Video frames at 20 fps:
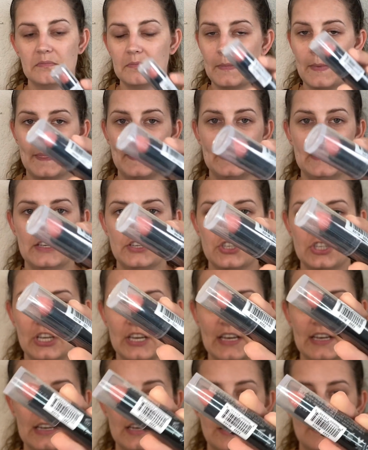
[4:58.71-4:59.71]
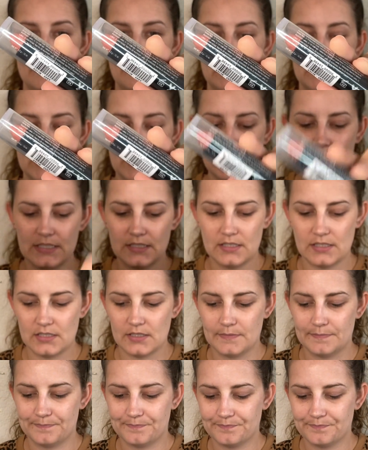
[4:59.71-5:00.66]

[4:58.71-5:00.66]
in the shade Bliss.